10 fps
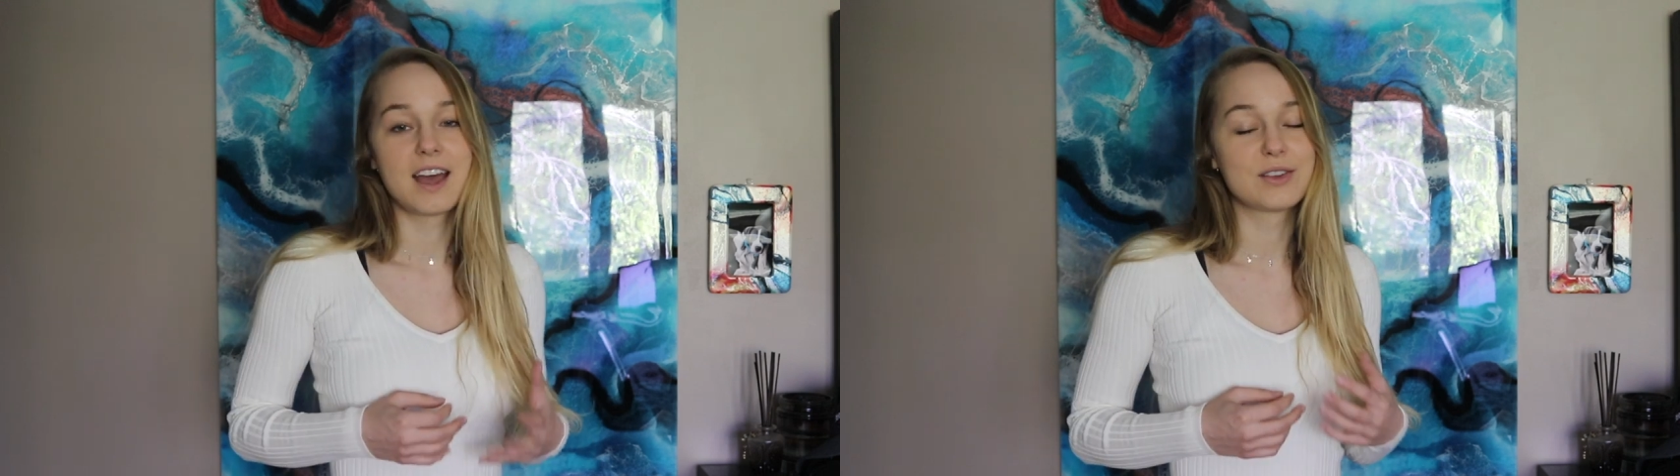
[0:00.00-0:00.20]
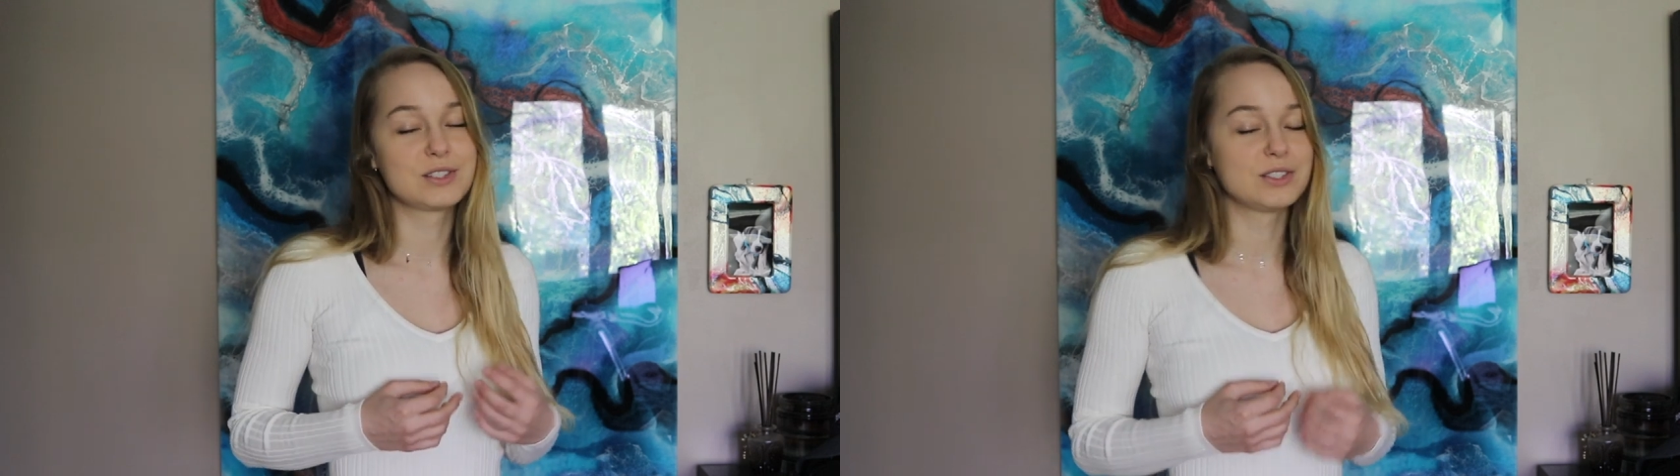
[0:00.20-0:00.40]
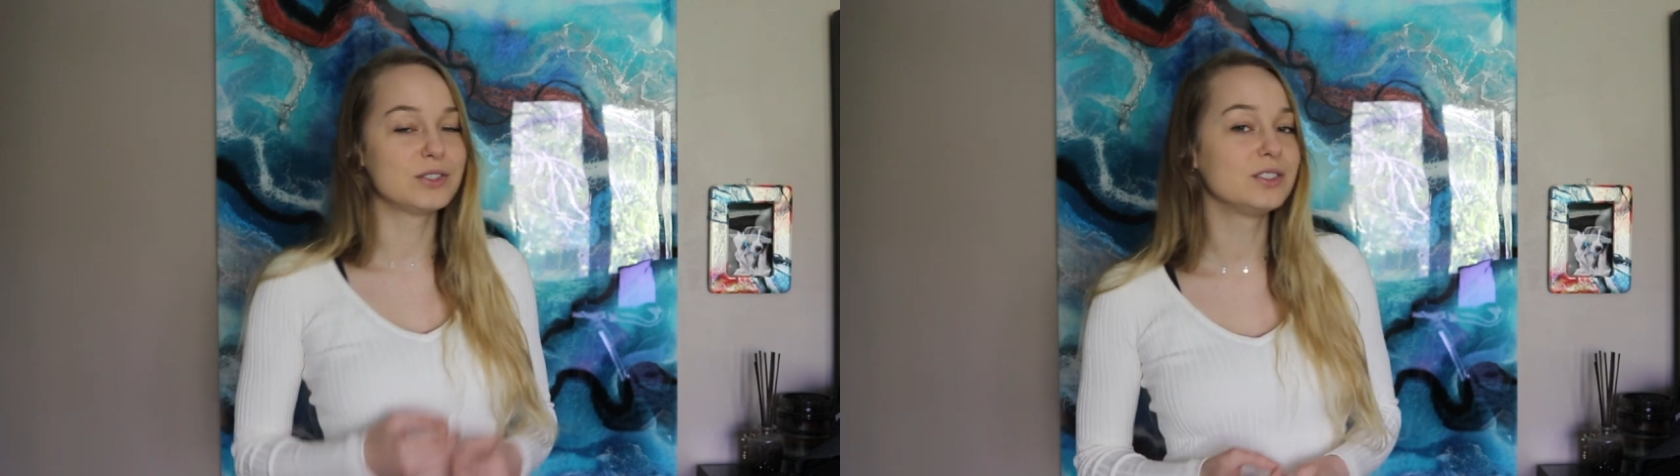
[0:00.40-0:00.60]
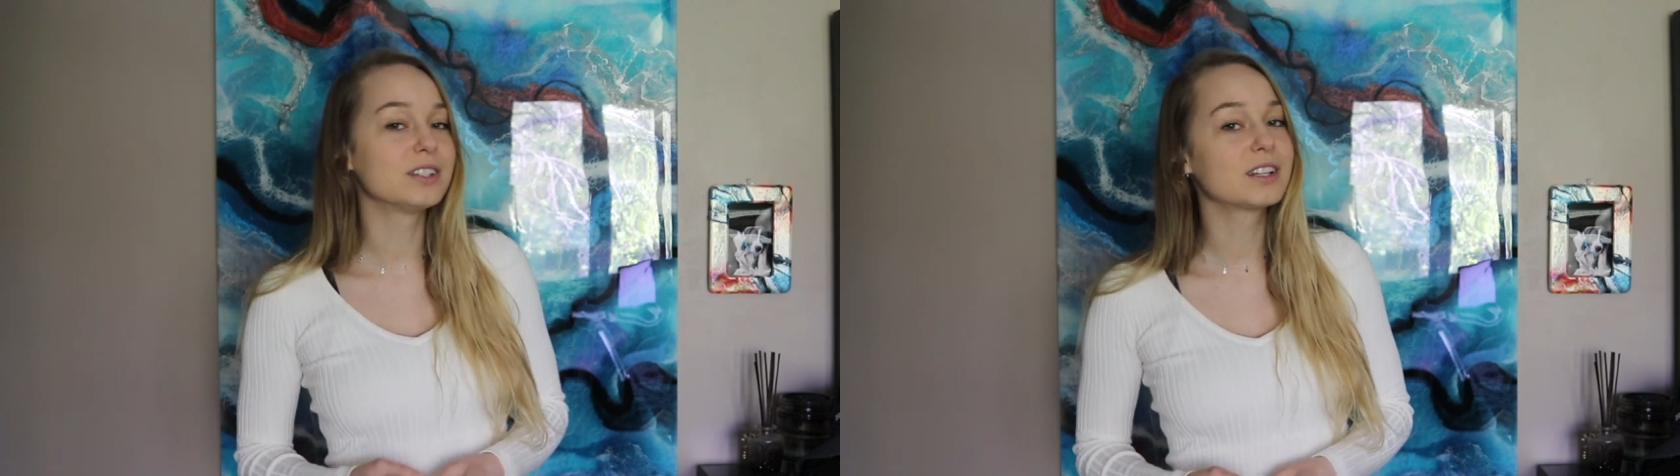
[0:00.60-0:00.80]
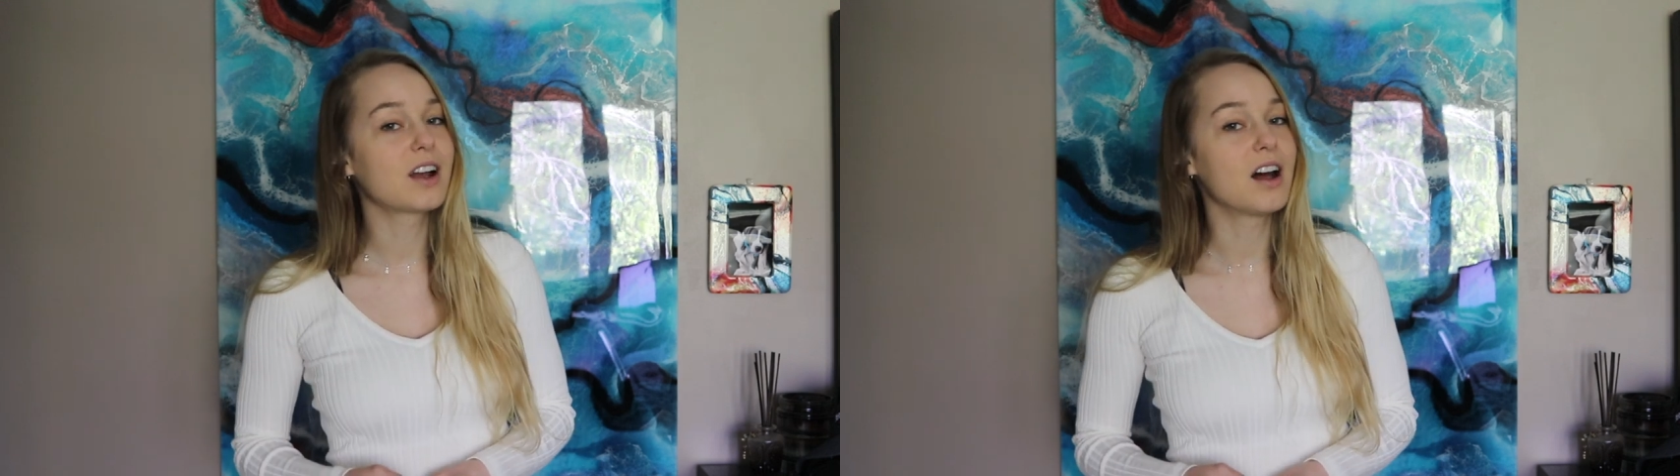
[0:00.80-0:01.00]
I was a
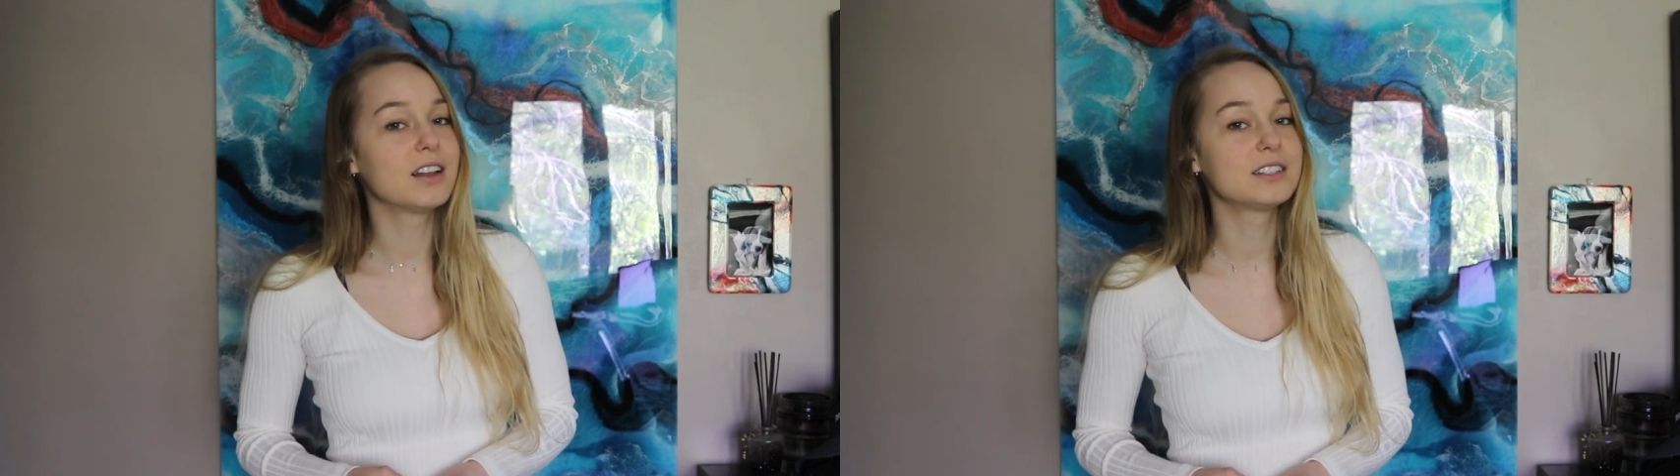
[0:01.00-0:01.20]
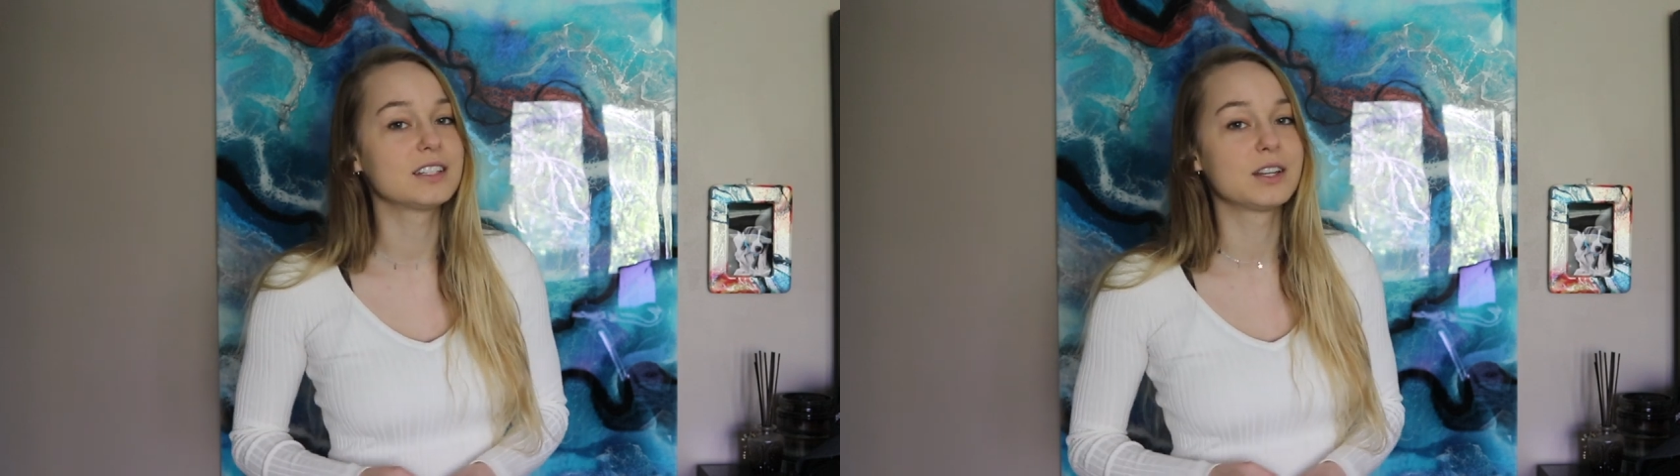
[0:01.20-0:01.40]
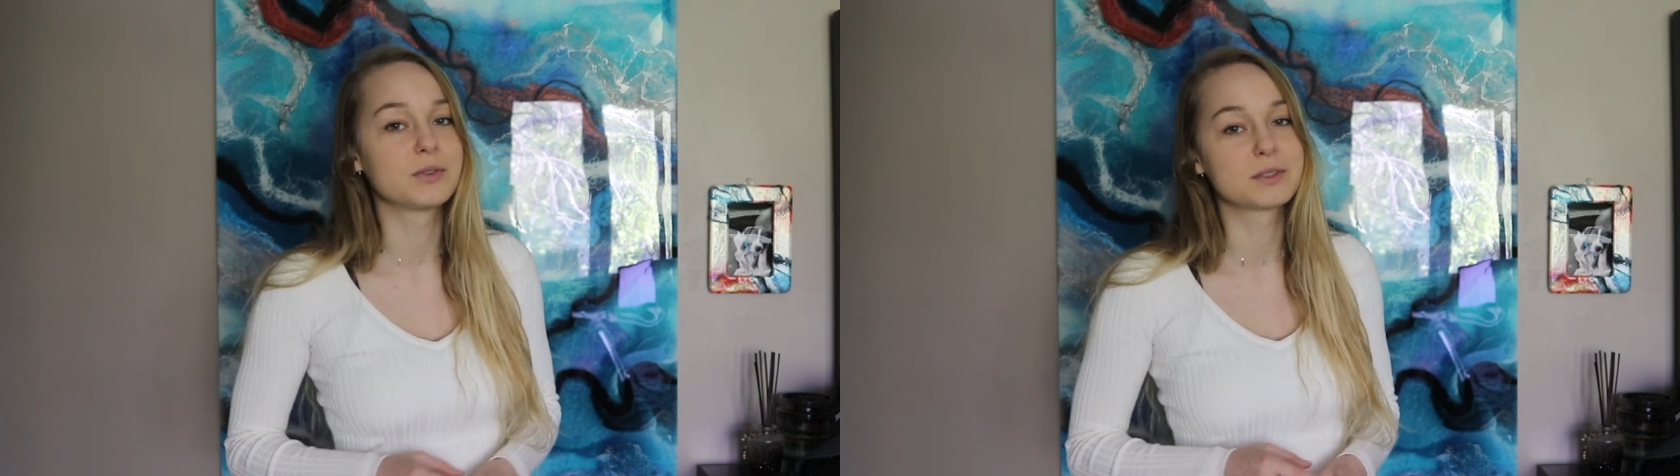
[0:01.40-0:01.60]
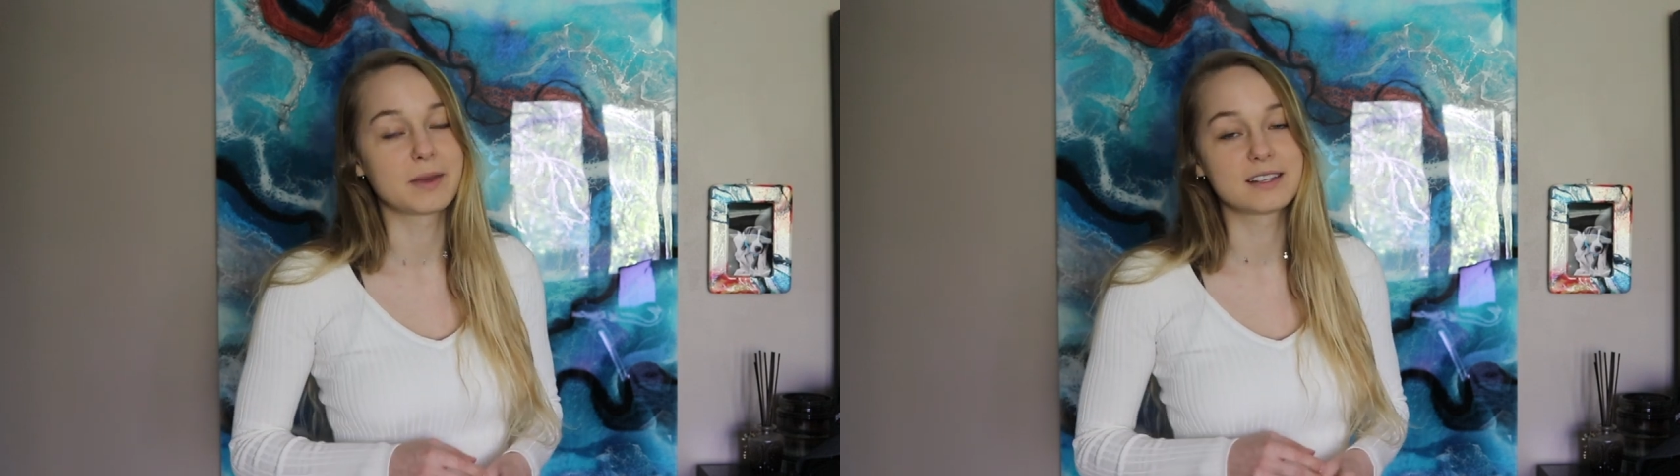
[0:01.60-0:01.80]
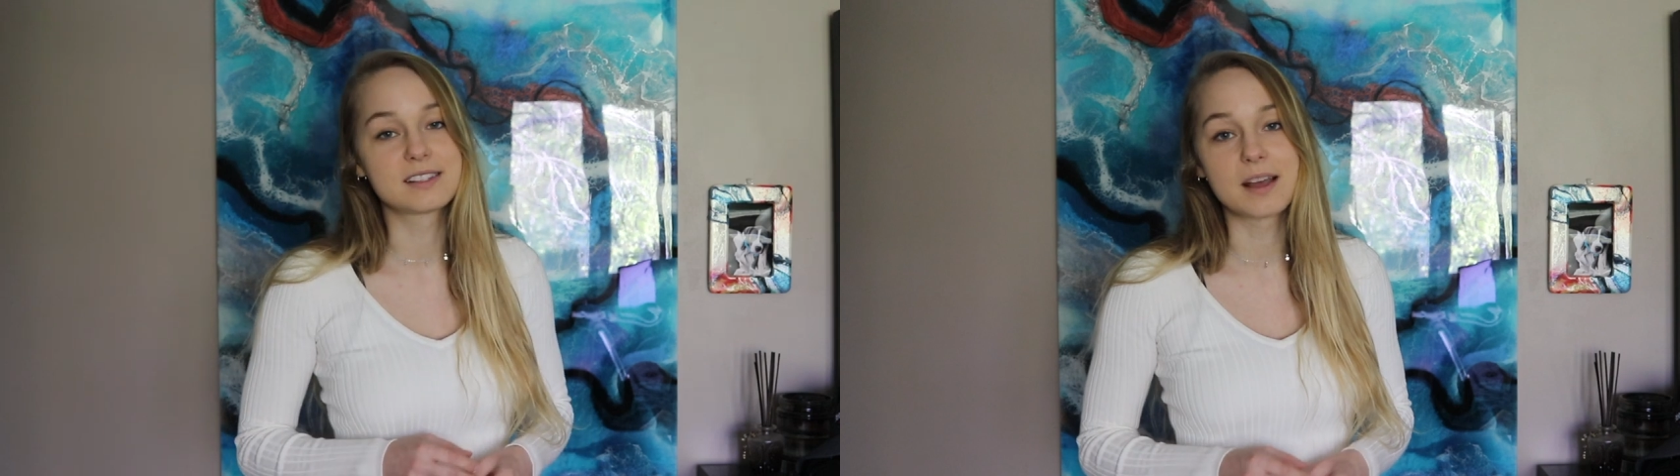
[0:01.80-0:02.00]
junior in college and it was
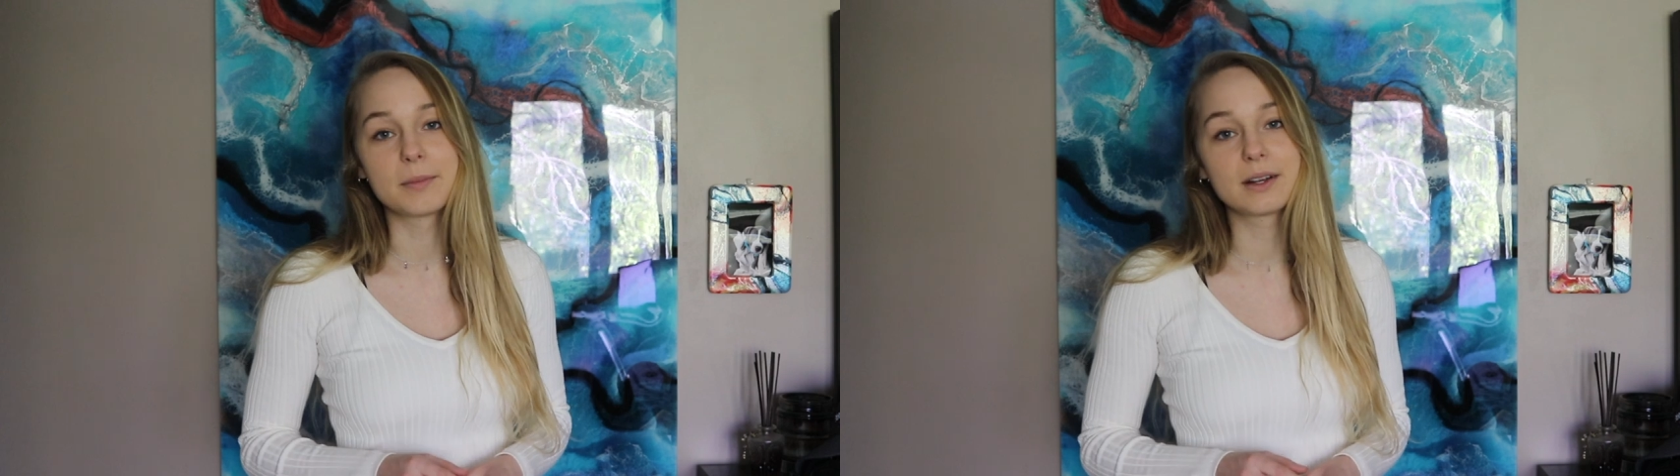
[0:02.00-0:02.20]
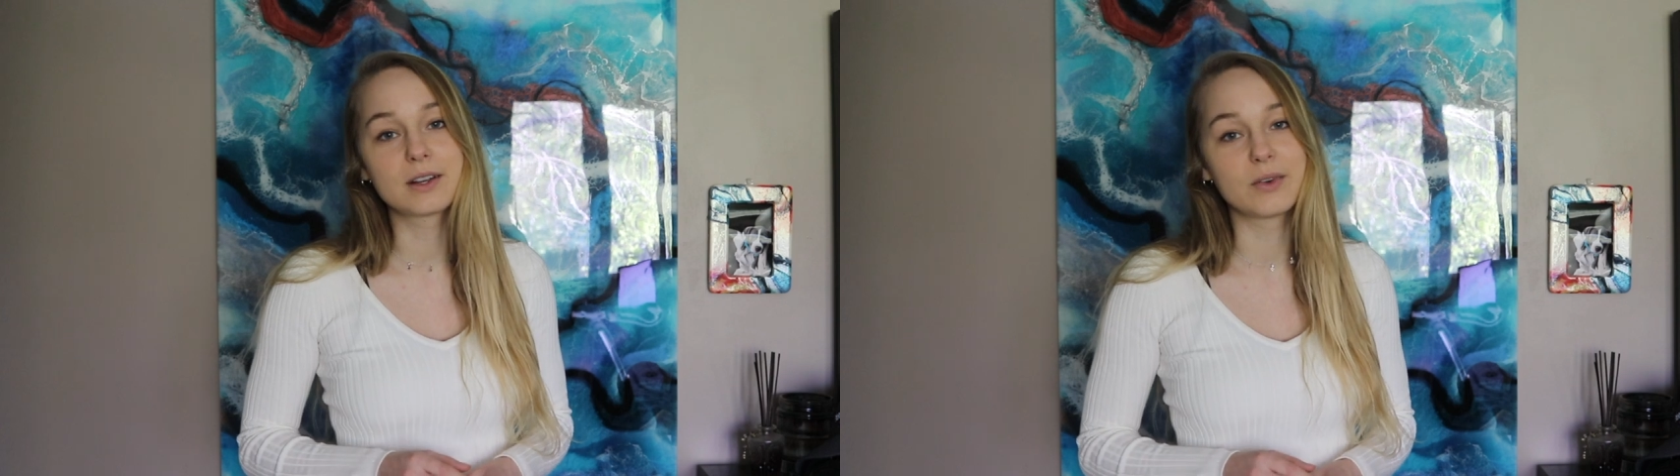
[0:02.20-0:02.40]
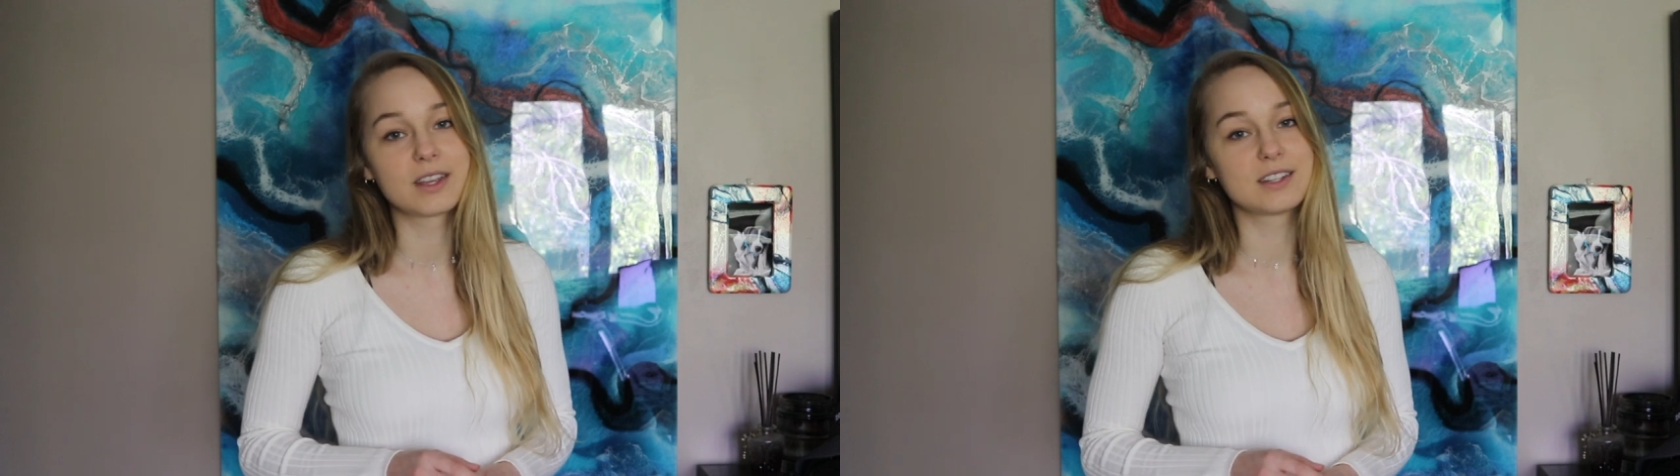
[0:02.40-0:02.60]
my summer going